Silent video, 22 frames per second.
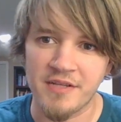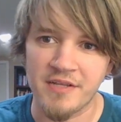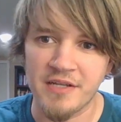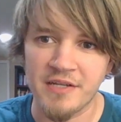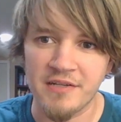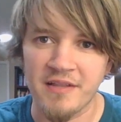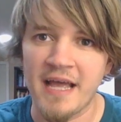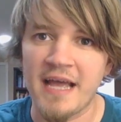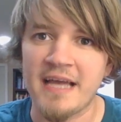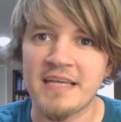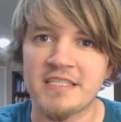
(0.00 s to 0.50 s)

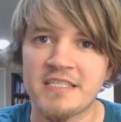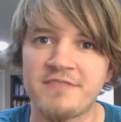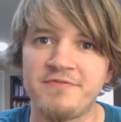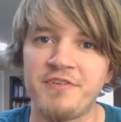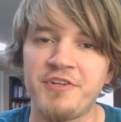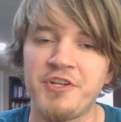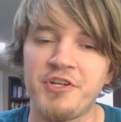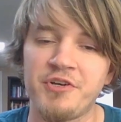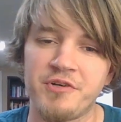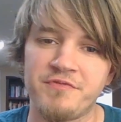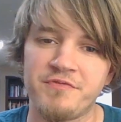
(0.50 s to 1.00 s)
the last
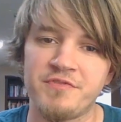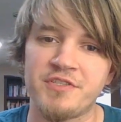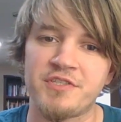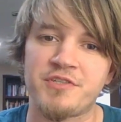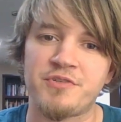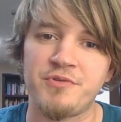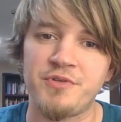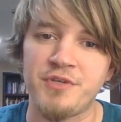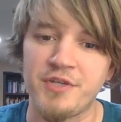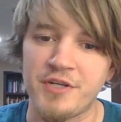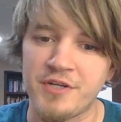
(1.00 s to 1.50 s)
video of this
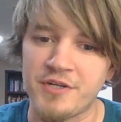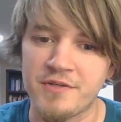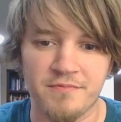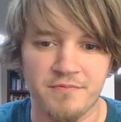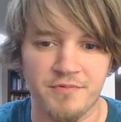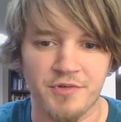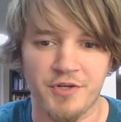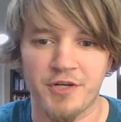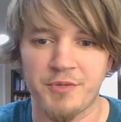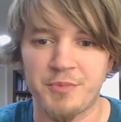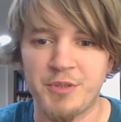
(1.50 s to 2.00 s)
school year,
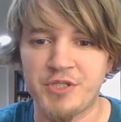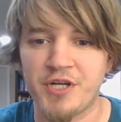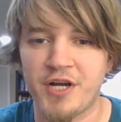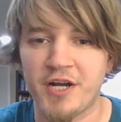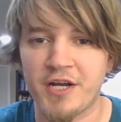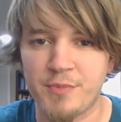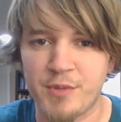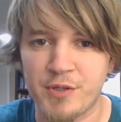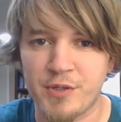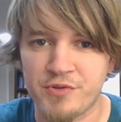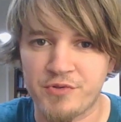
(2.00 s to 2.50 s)
we're going to be
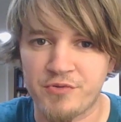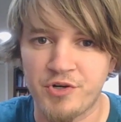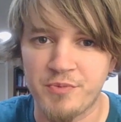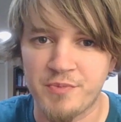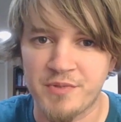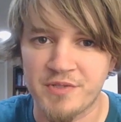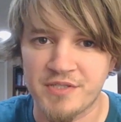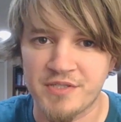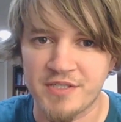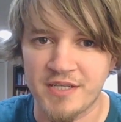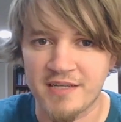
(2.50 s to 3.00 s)
talking about the
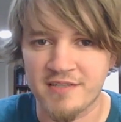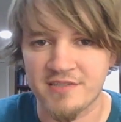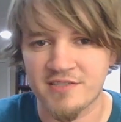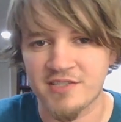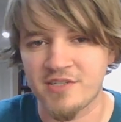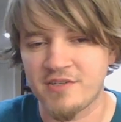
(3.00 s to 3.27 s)
Romans again.